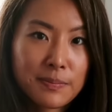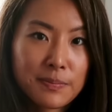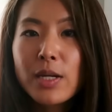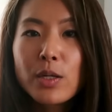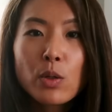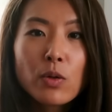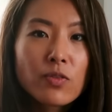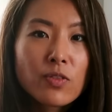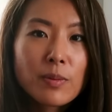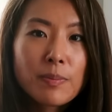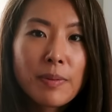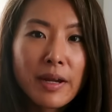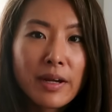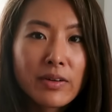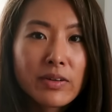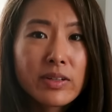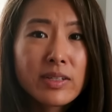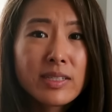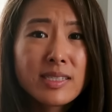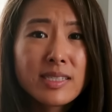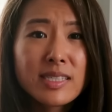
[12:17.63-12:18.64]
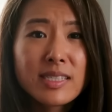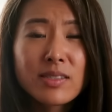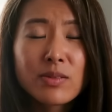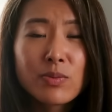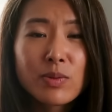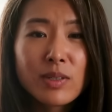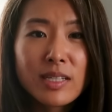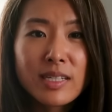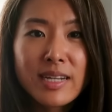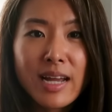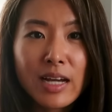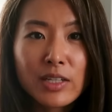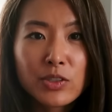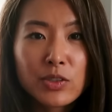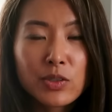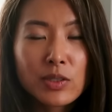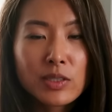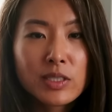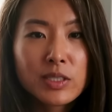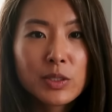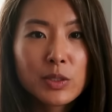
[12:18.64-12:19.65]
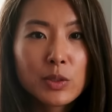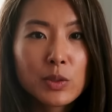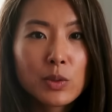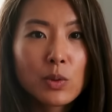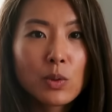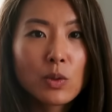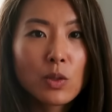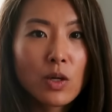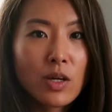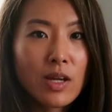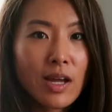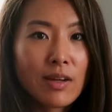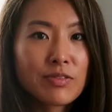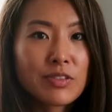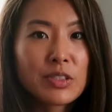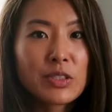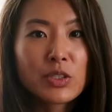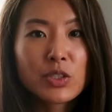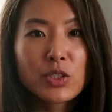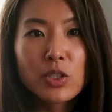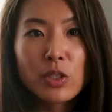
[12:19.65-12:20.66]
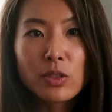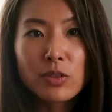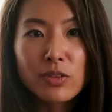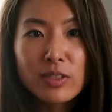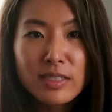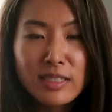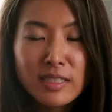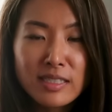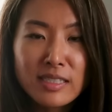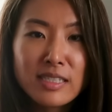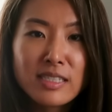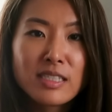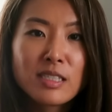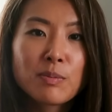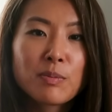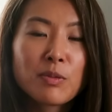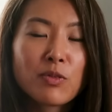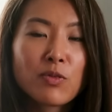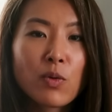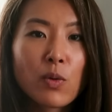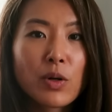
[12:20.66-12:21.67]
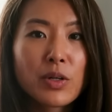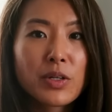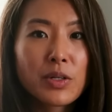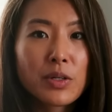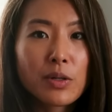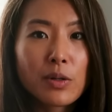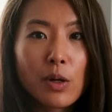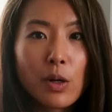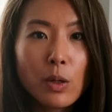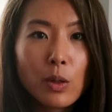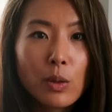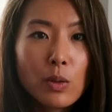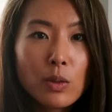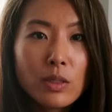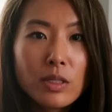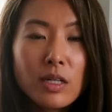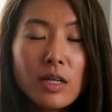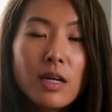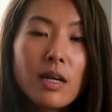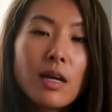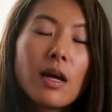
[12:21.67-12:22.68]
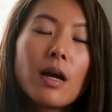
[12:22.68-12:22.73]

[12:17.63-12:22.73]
I know for parents, it's really natural to look after your children's needs before your own,